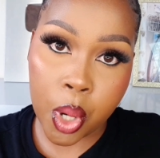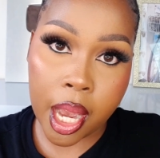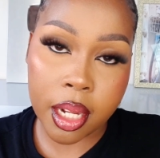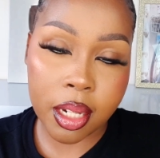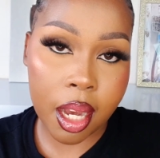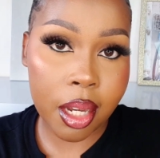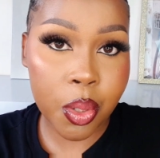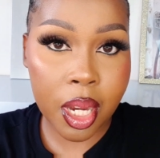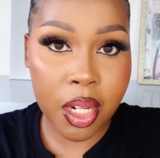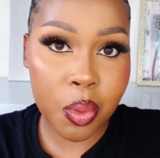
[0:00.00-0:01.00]
and you
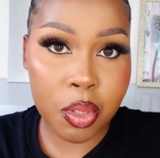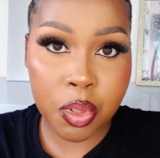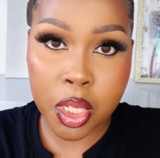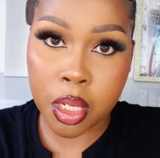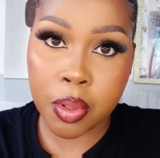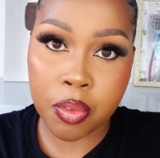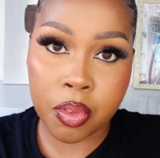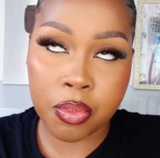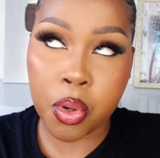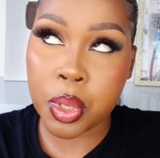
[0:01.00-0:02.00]
can request
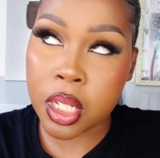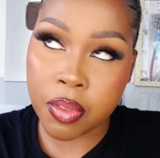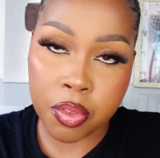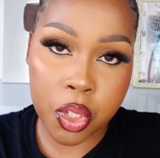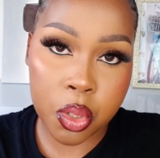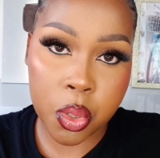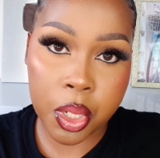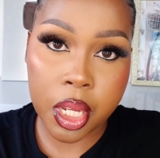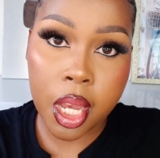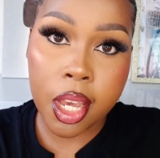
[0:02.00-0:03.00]
whichever video, sorry.